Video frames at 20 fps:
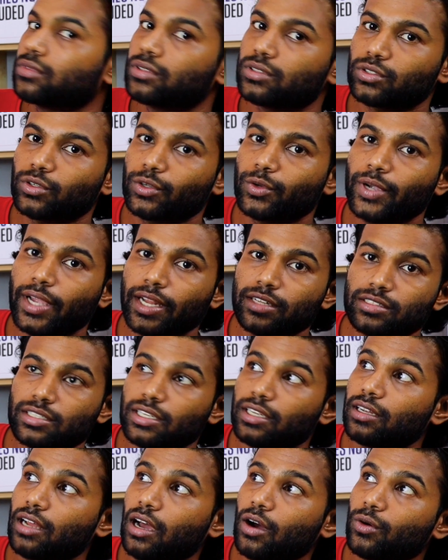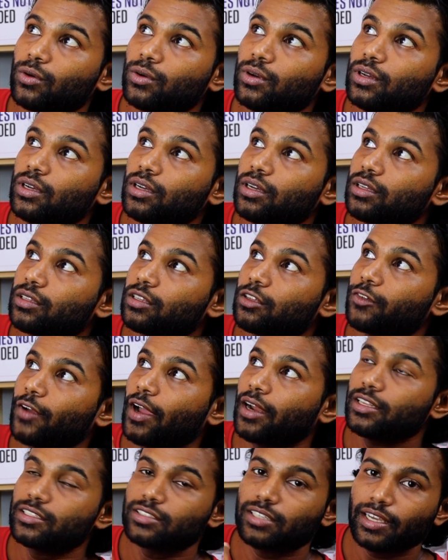So you can see now the
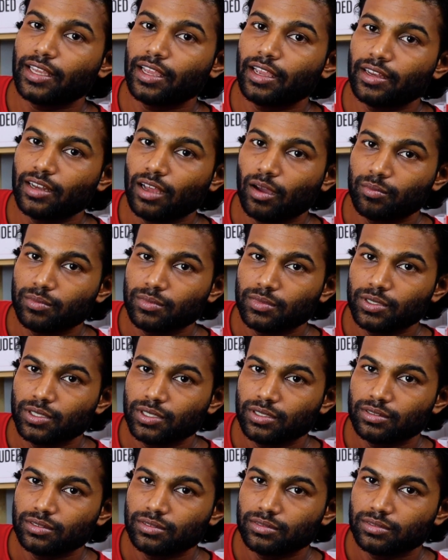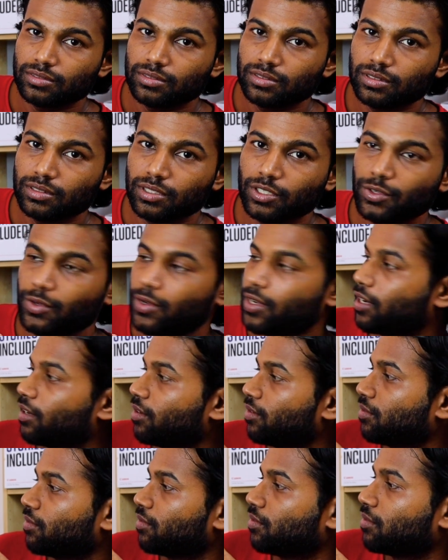fan is taking it up. Did you hear?